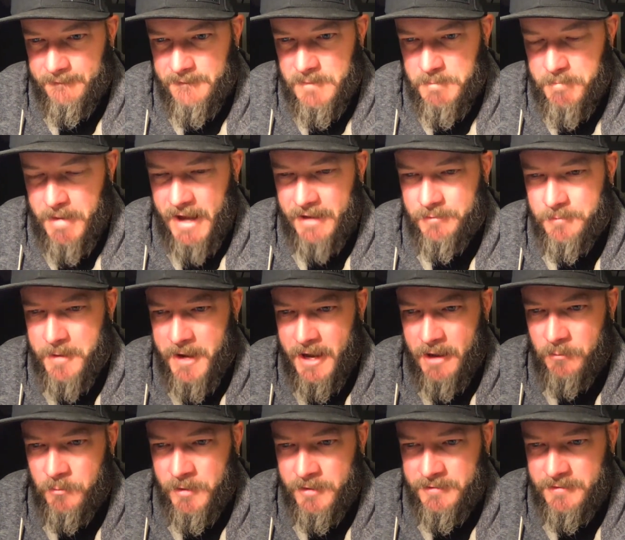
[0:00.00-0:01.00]
Mask
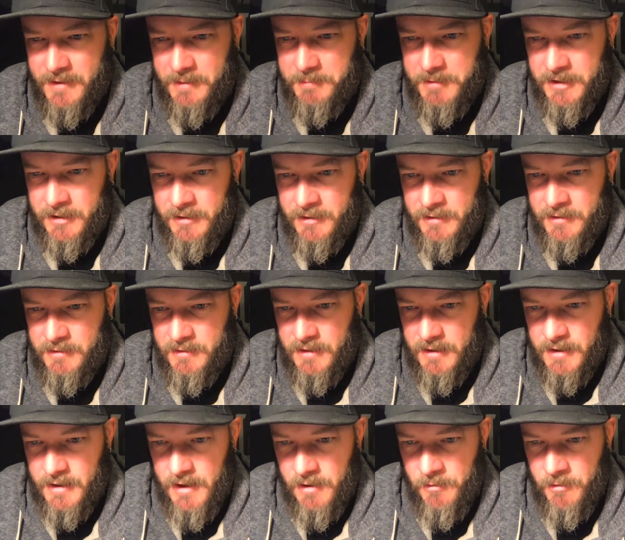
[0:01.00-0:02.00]
Man, what's up, dude?
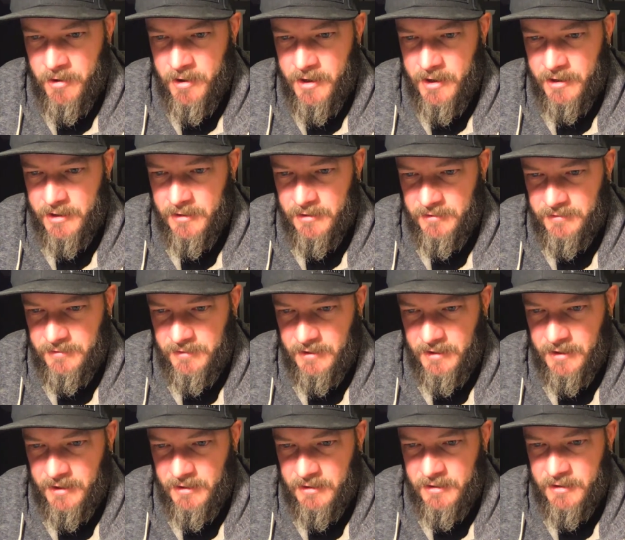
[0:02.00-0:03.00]
How are you? Good to see
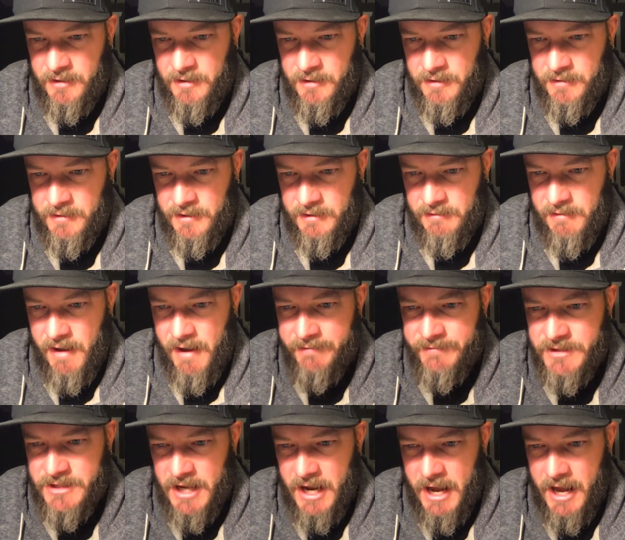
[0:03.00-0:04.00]
you here on the
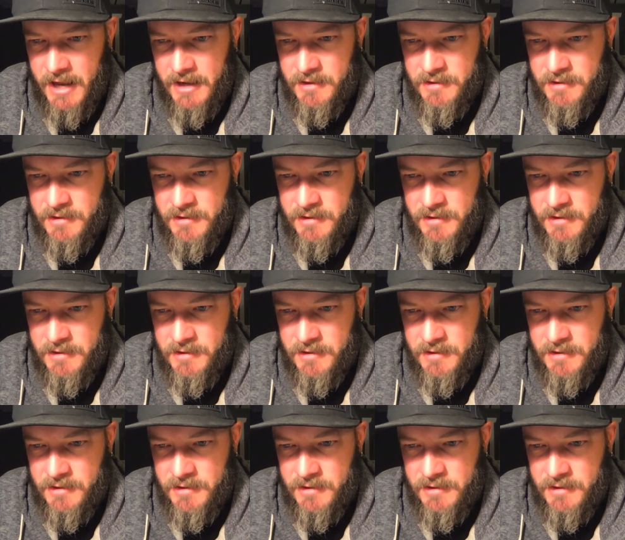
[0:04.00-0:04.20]
live chat.